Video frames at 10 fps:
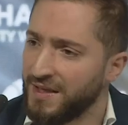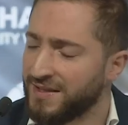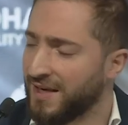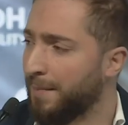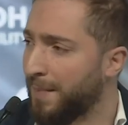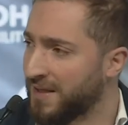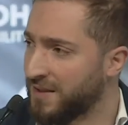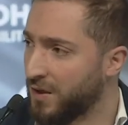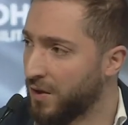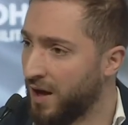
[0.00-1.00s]
skills and
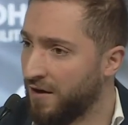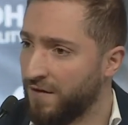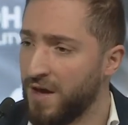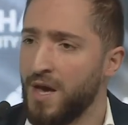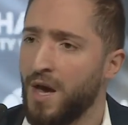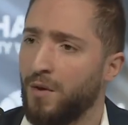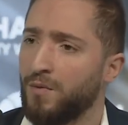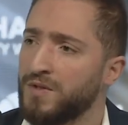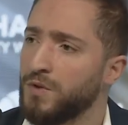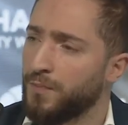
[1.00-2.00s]
capacity you have.
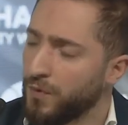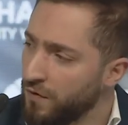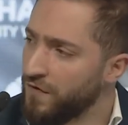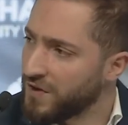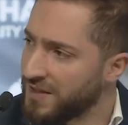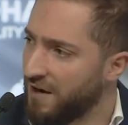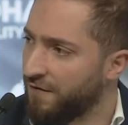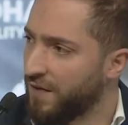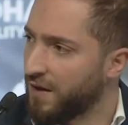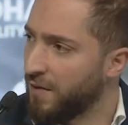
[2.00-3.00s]
And once you prove
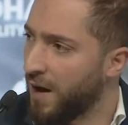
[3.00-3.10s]
yourself on